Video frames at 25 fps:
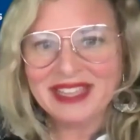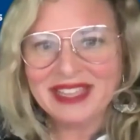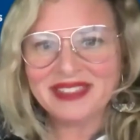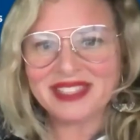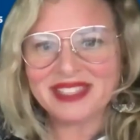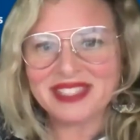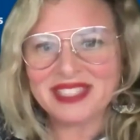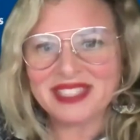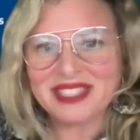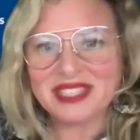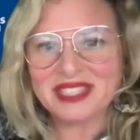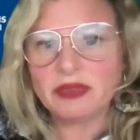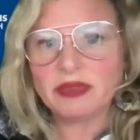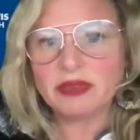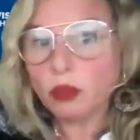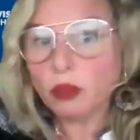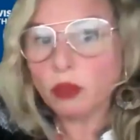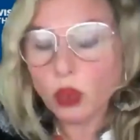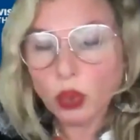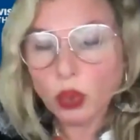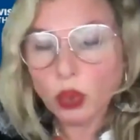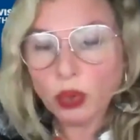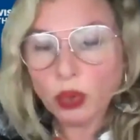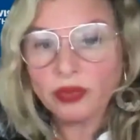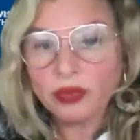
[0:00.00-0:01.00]
that's even
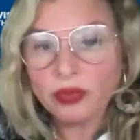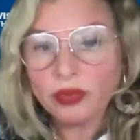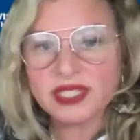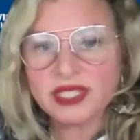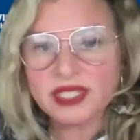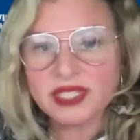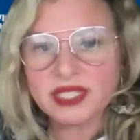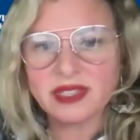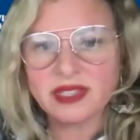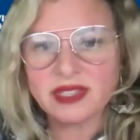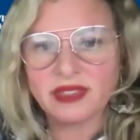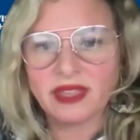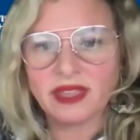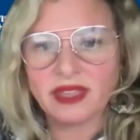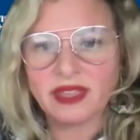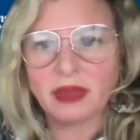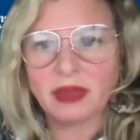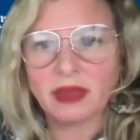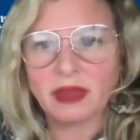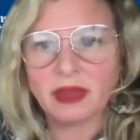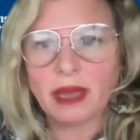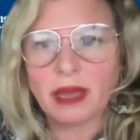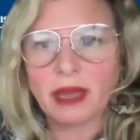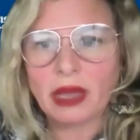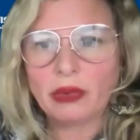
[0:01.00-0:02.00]
more reason to think
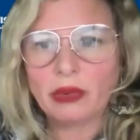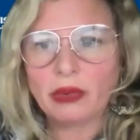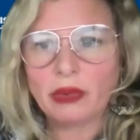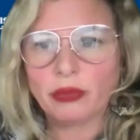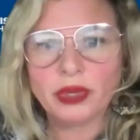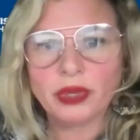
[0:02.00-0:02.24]
about